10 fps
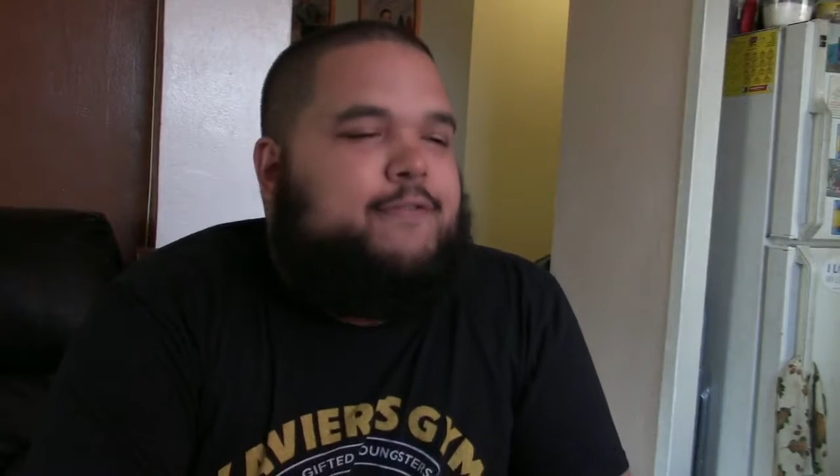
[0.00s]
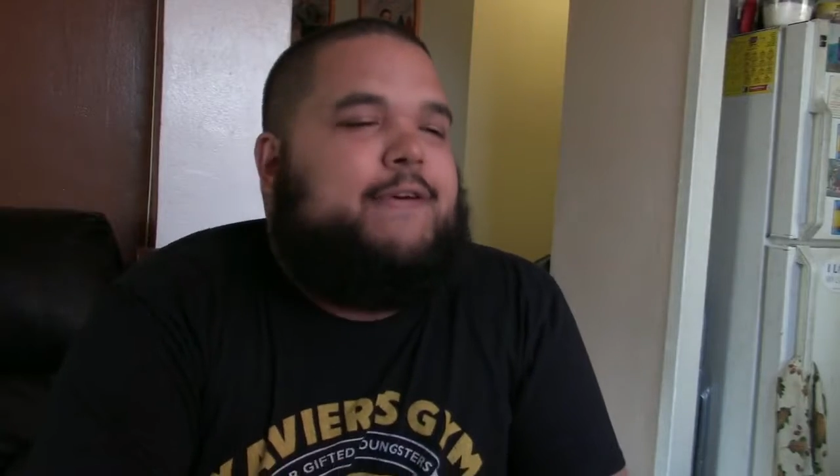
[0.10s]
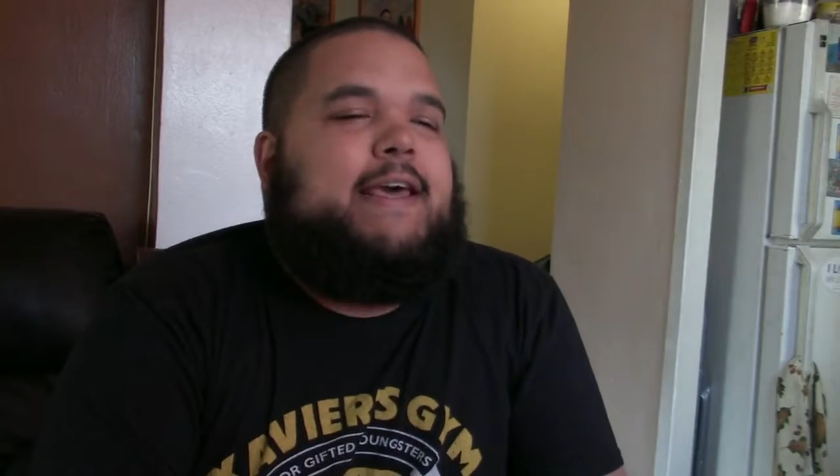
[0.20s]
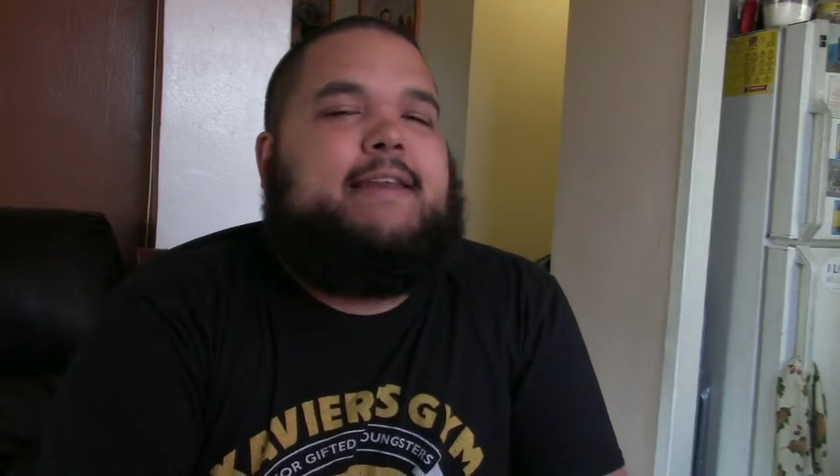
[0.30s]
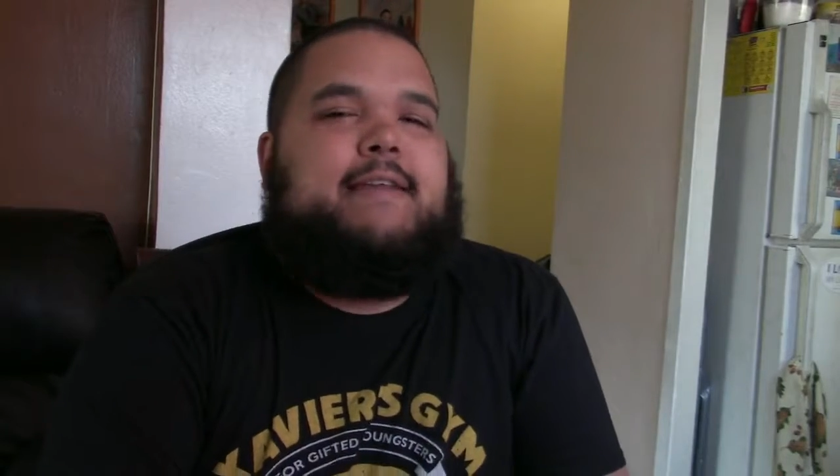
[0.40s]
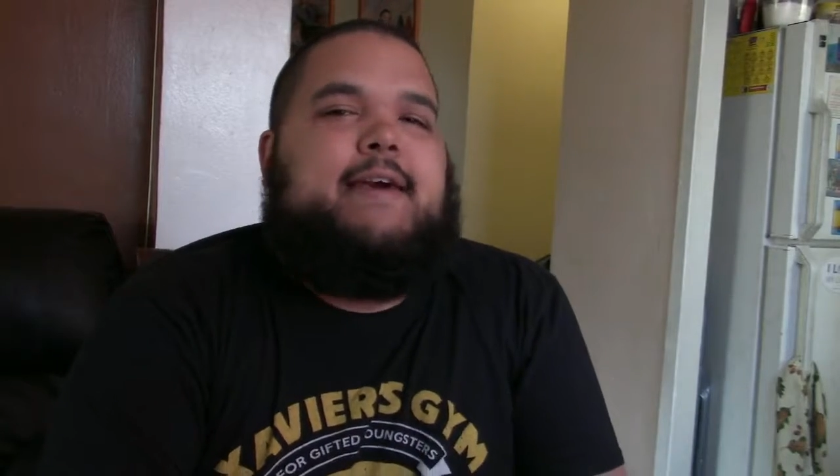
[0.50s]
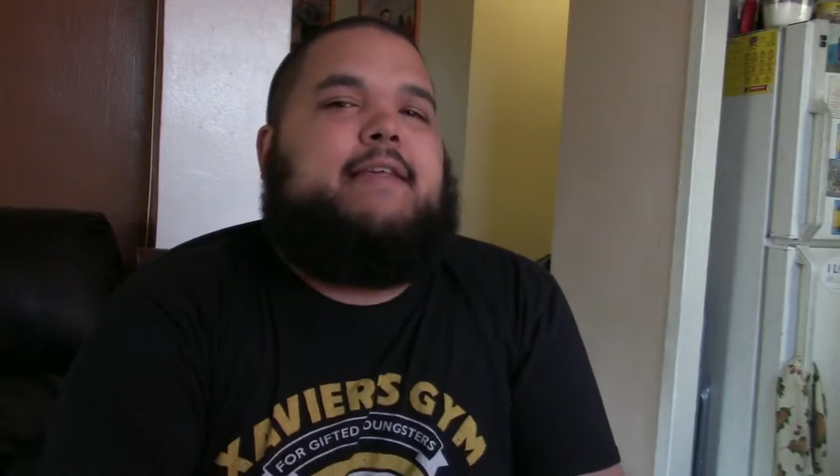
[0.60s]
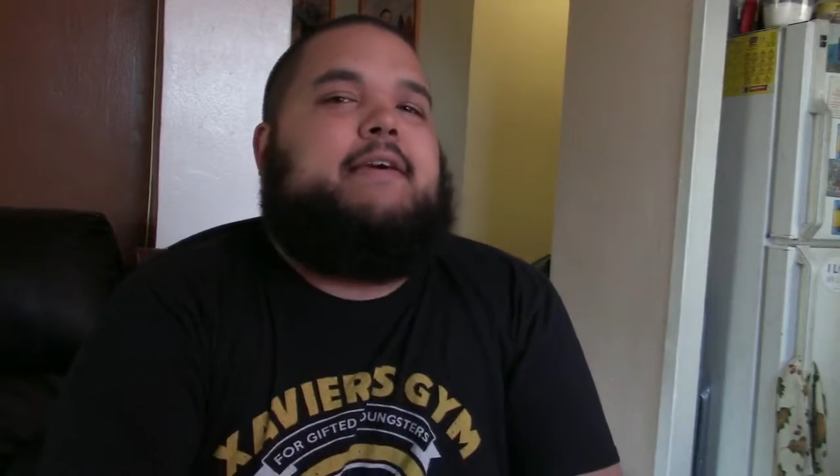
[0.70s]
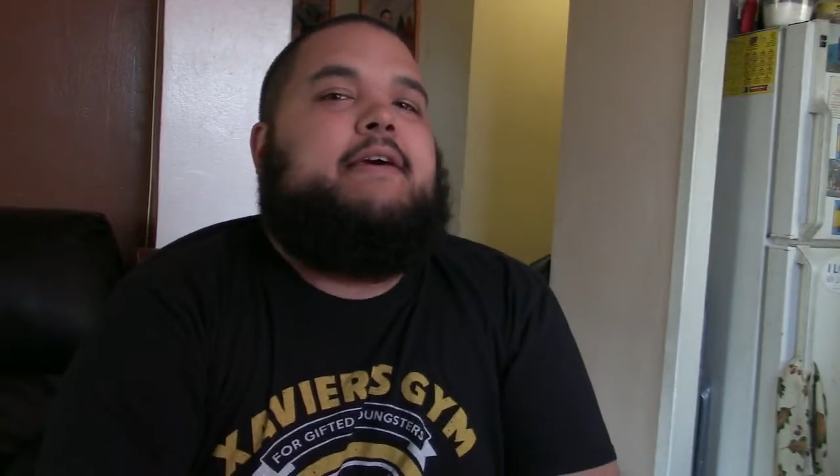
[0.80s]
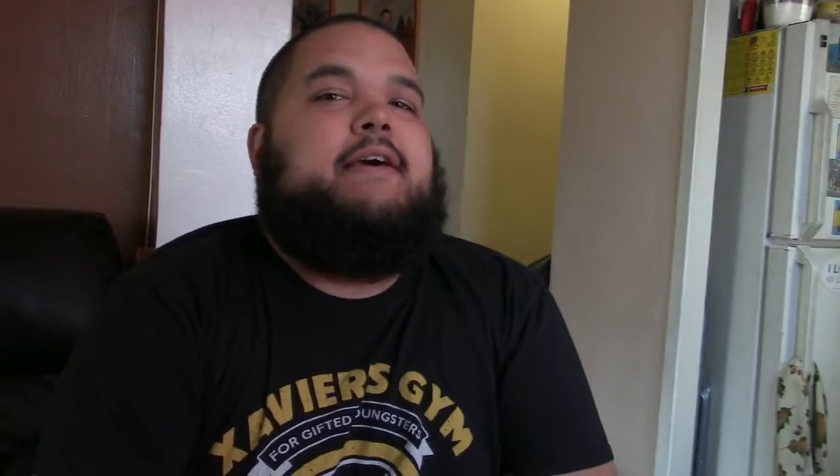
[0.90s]
fan
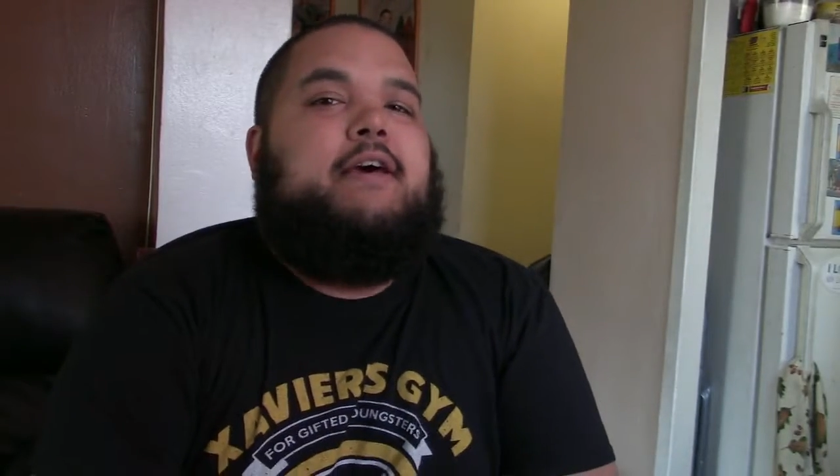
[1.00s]
edit